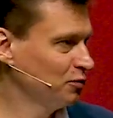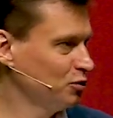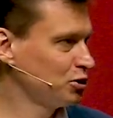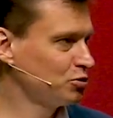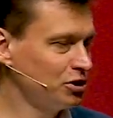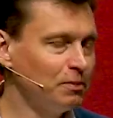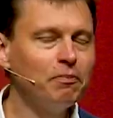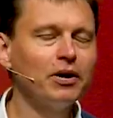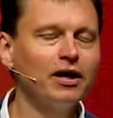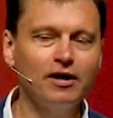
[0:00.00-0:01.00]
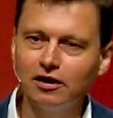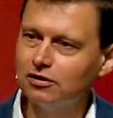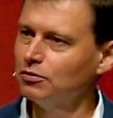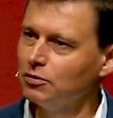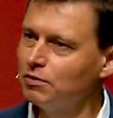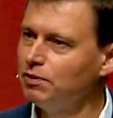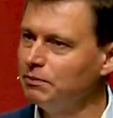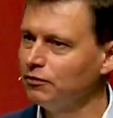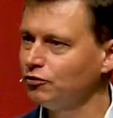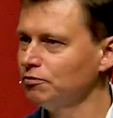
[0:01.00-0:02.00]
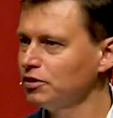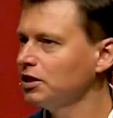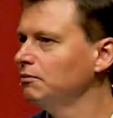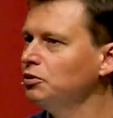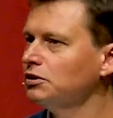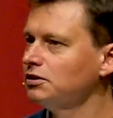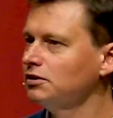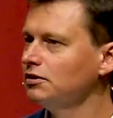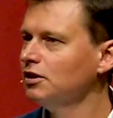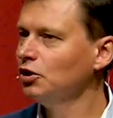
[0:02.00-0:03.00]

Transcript: was already packed with people from the community